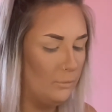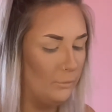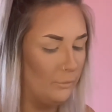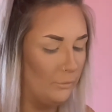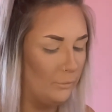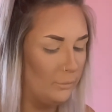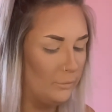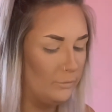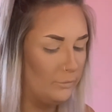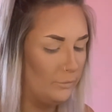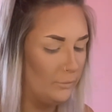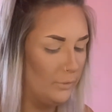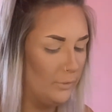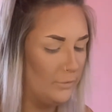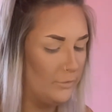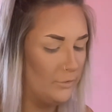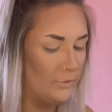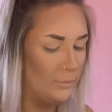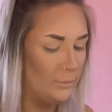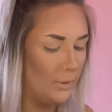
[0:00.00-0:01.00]
bone before I
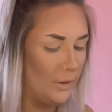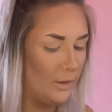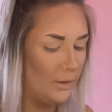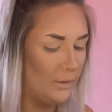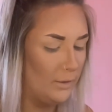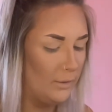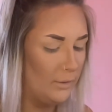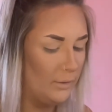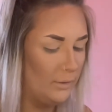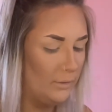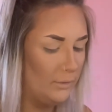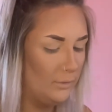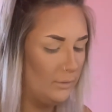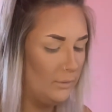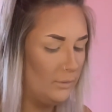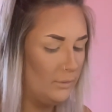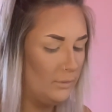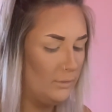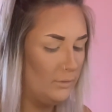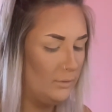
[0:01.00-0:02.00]
do my
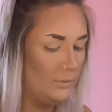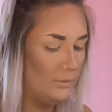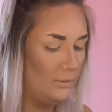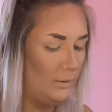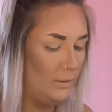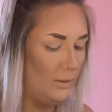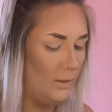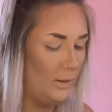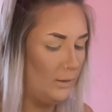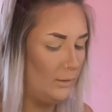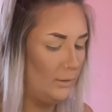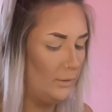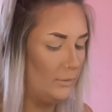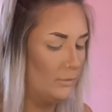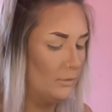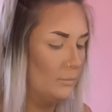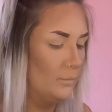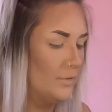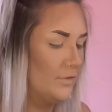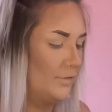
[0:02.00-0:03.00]

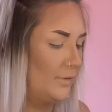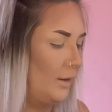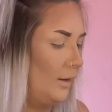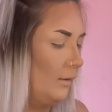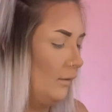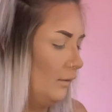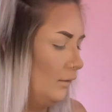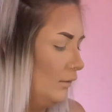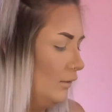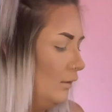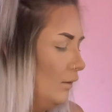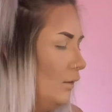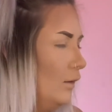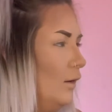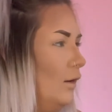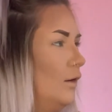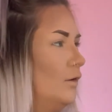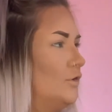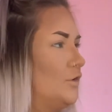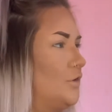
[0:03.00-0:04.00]
eyeliner and mascara,
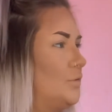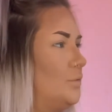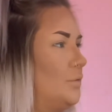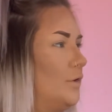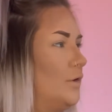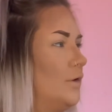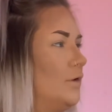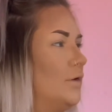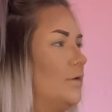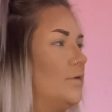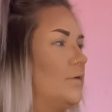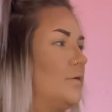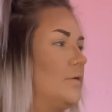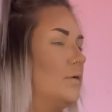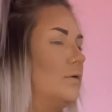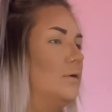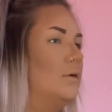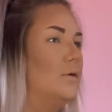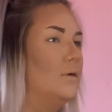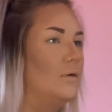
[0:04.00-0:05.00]
just because
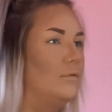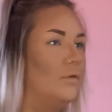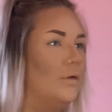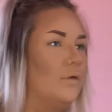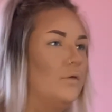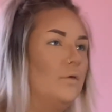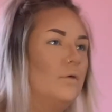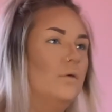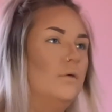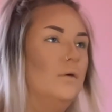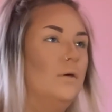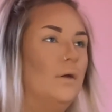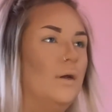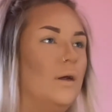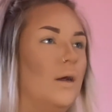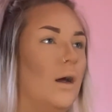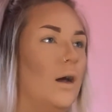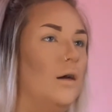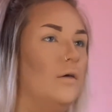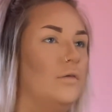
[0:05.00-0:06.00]
if I do it
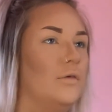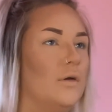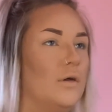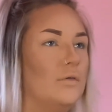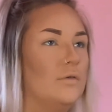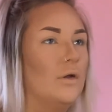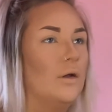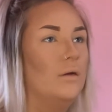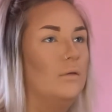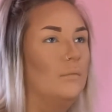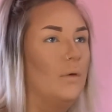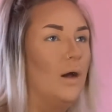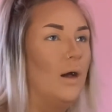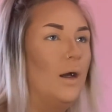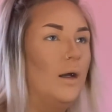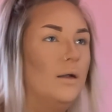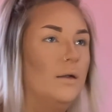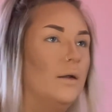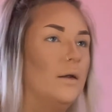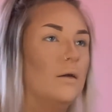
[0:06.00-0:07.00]
after I've done my
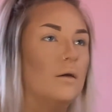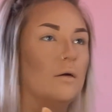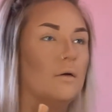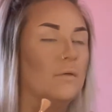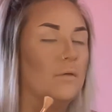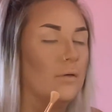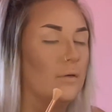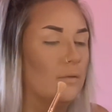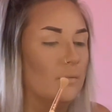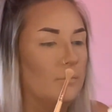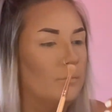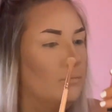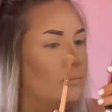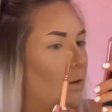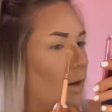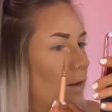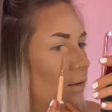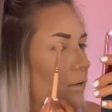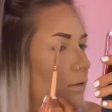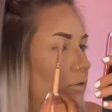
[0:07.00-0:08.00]
eyeliner, the
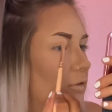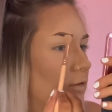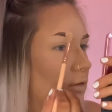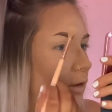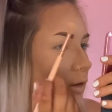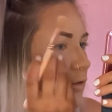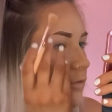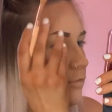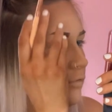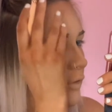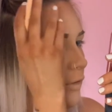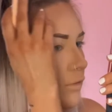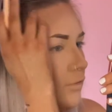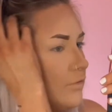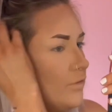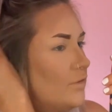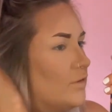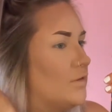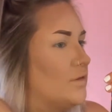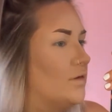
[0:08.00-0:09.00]
highlight just kind of falls
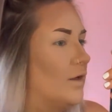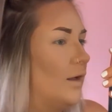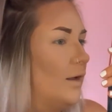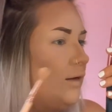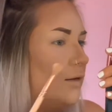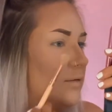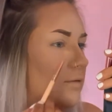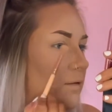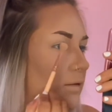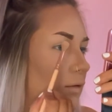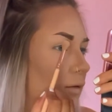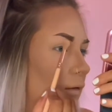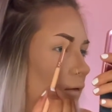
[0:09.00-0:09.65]
and sticks